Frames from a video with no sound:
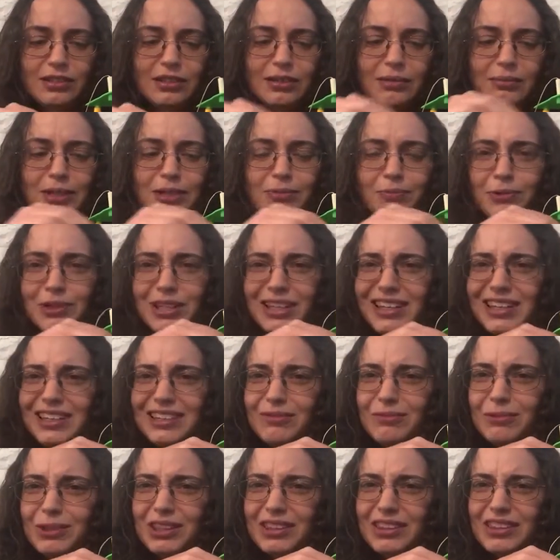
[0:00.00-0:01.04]
I mean, wouldn't
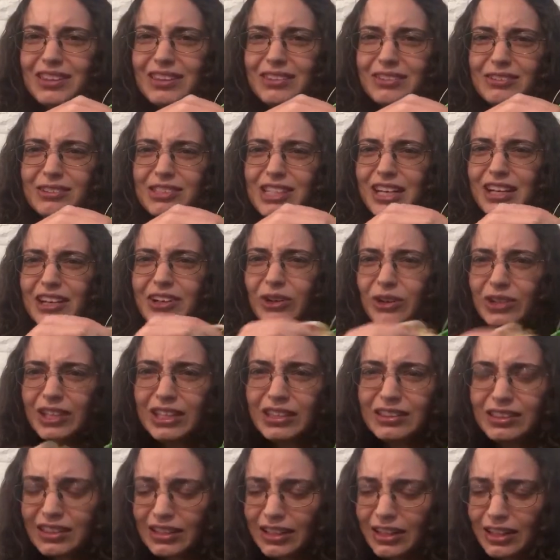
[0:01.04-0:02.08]
the tiger
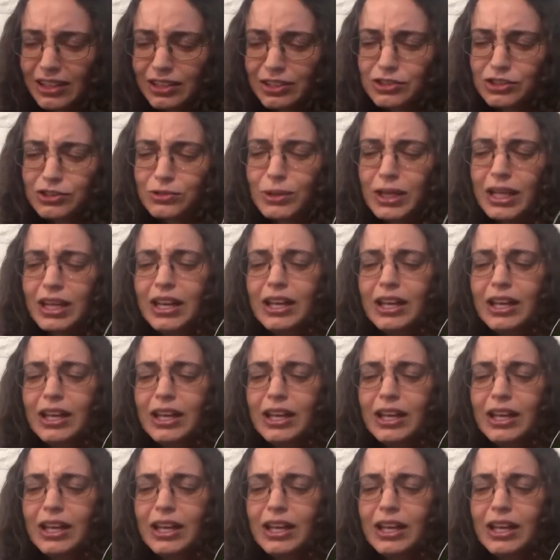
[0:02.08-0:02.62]
eat the cockatoo?